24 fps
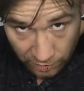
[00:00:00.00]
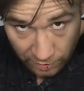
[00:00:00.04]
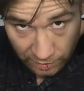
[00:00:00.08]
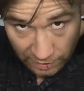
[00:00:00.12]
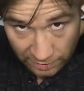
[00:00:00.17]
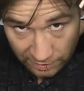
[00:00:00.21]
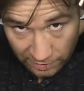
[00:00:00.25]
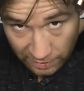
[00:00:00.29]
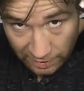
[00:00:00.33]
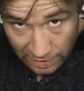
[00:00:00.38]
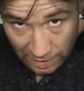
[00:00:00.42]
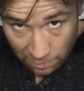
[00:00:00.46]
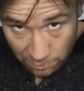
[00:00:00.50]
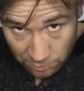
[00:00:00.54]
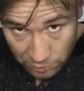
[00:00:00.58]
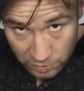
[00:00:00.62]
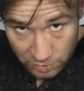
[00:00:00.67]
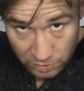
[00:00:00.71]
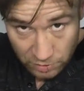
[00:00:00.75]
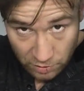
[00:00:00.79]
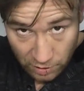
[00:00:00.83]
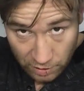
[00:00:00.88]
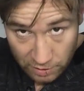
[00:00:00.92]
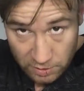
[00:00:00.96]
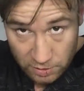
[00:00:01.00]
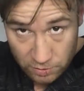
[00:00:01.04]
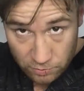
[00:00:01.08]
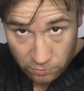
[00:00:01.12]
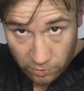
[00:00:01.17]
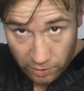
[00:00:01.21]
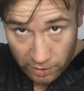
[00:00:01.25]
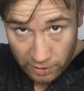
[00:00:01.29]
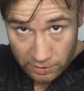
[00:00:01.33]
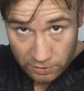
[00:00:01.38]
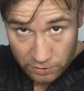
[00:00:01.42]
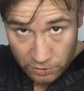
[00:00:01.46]
get the gaps nice and
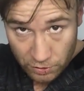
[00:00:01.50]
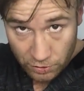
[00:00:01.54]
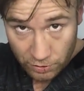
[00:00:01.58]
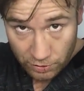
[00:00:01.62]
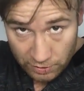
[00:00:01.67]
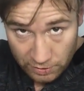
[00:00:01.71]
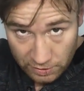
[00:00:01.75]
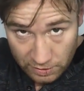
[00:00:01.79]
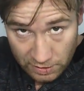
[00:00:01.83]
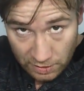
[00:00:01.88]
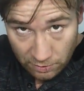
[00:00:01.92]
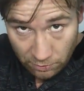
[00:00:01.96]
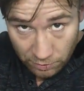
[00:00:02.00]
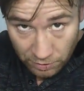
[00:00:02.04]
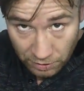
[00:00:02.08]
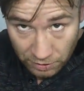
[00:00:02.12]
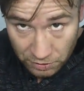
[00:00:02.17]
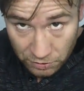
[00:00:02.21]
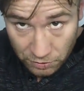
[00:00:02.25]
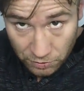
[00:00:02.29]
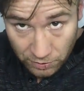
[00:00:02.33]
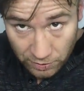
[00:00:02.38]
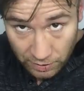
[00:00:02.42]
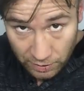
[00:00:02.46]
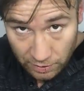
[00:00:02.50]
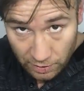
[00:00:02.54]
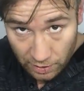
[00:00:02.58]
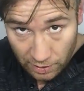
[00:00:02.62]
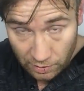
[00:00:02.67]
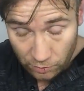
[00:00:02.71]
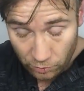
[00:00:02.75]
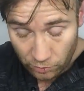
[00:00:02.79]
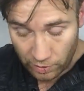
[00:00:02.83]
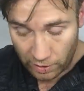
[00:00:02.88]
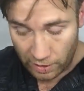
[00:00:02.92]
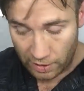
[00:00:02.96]
ready so you can see what you're doing and
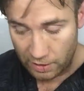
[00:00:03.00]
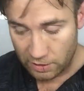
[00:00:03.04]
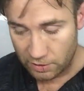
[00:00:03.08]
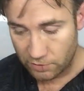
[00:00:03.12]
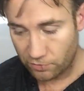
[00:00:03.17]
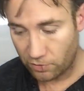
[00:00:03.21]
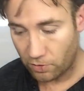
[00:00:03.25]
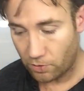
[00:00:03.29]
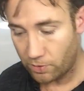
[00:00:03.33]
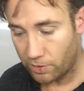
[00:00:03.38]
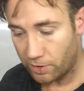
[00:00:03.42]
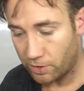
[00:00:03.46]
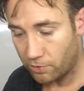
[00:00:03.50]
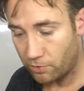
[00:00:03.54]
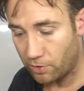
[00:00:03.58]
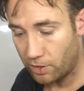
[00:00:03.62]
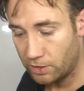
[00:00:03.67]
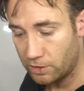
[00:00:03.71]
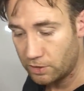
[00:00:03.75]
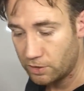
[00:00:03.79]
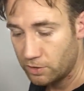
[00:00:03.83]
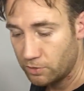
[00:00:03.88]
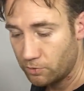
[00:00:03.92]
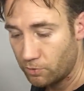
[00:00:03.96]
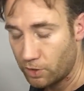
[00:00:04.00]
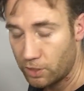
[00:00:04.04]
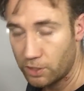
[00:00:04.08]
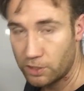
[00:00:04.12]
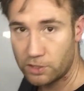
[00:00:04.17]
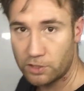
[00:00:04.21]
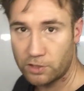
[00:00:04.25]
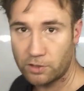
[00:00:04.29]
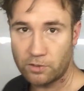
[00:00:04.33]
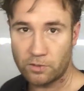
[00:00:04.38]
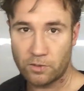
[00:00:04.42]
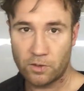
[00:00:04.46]
all the hair's flowing in the direction you want it
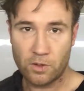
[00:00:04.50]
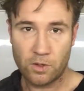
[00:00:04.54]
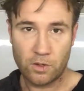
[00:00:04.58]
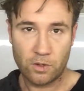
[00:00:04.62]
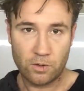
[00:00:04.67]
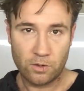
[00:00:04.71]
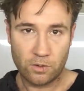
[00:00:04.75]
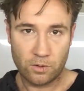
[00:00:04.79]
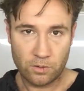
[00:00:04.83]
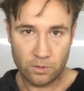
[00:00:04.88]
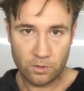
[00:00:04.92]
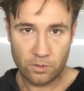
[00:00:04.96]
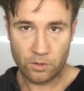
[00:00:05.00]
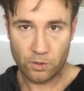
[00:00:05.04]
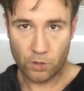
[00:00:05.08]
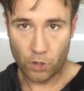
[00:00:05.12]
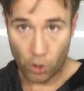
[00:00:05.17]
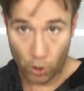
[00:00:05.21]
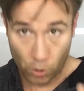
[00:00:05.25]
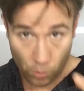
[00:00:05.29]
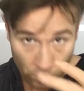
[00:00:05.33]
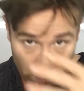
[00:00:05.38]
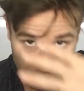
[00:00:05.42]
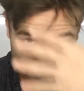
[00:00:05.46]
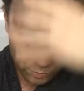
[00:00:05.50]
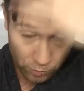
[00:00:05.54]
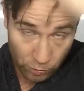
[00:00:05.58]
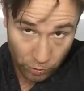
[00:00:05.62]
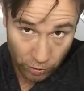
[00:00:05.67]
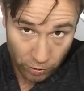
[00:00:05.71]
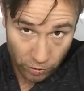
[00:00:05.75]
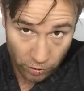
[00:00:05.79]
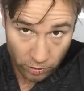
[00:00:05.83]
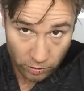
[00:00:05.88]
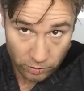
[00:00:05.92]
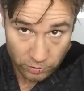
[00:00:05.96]
to go when you put
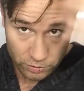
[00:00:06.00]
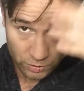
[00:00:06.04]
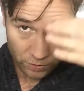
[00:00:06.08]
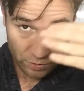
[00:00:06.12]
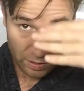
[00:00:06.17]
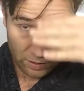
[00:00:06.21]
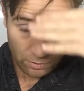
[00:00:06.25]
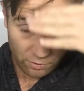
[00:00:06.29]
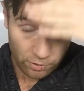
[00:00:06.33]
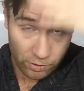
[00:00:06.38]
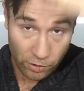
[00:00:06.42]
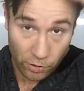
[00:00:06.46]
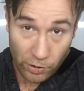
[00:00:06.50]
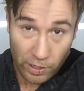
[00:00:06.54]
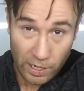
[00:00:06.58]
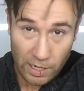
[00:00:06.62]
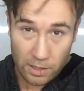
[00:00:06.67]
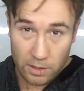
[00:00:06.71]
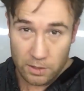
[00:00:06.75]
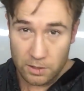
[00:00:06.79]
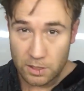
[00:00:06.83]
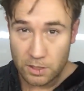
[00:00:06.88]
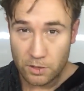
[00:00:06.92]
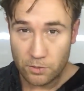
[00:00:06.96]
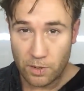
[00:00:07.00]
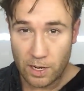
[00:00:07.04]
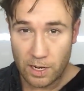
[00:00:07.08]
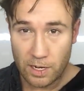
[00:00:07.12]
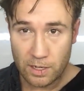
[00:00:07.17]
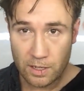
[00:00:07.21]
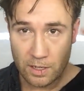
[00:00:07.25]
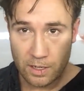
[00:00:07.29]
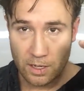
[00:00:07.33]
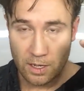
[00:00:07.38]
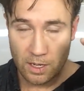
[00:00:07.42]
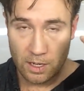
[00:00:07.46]
it on, so there are no hairs in your way.
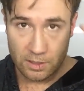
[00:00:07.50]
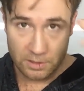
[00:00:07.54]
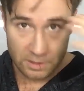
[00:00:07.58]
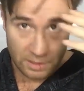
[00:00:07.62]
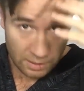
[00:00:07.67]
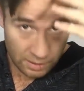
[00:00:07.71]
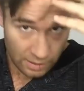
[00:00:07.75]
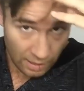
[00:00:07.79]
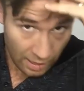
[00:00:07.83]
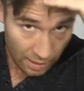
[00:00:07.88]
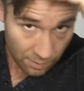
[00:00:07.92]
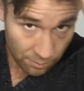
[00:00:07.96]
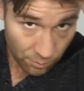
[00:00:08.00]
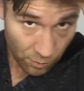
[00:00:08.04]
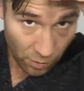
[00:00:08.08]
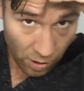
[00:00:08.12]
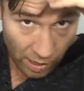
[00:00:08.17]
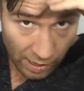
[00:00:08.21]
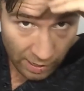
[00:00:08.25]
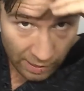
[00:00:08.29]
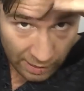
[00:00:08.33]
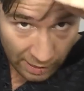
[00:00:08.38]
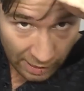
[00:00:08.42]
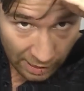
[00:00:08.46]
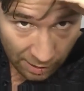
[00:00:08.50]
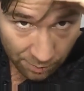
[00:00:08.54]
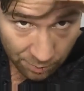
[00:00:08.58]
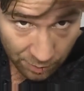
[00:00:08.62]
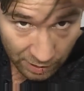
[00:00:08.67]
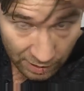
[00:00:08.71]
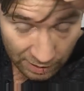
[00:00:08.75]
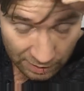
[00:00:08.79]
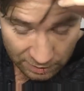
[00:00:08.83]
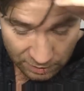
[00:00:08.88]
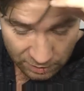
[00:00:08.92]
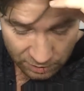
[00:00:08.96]
See, my
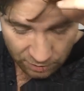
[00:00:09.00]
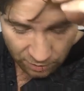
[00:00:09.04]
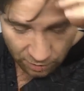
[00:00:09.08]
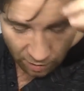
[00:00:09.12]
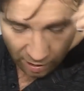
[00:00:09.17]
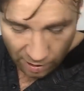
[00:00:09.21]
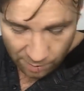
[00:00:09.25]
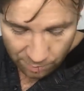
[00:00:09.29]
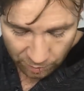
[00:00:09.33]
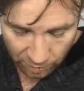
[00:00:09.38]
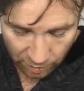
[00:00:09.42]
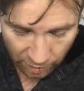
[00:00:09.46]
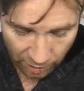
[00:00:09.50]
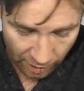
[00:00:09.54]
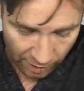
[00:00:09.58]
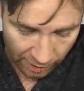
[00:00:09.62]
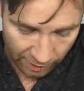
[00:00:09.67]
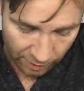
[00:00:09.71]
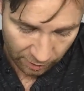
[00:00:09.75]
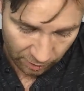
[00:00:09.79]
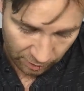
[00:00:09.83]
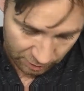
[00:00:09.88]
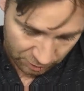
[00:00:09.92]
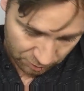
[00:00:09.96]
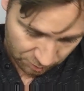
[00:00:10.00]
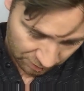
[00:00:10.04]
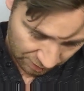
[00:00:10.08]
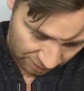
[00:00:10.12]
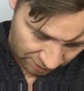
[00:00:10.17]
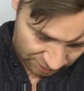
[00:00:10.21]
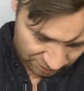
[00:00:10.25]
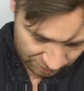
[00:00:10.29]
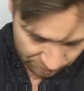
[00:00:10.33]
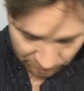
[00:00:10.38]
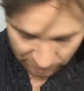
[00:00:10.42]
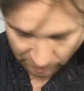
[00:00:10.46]
hairpiece that I apply, and I'll explain
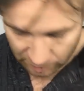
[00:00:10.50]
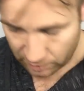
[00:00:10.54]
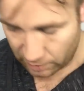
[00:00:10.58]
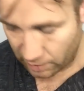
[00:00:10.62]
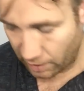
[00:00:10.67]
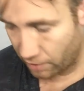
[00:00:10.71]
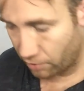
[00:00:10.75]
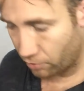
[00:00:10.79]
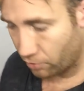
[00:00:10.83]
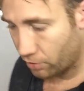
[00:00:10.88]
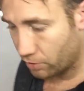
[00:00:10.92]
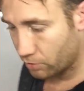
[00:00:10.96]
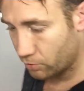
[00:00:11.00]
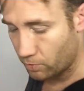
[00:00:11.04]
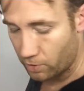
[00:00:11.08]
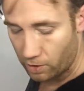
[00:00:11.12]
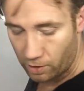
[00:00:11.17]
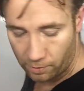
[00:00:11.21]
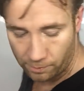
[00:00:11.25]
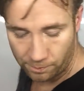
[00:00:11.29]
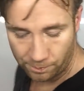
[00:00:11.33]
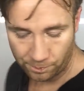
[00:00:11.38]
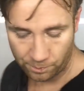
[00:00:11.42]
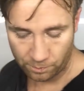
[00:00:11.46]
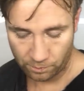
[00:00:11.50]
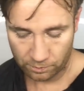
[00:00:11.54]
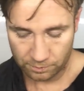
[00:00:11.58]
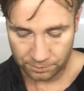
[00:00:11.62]
this a bit later on as well,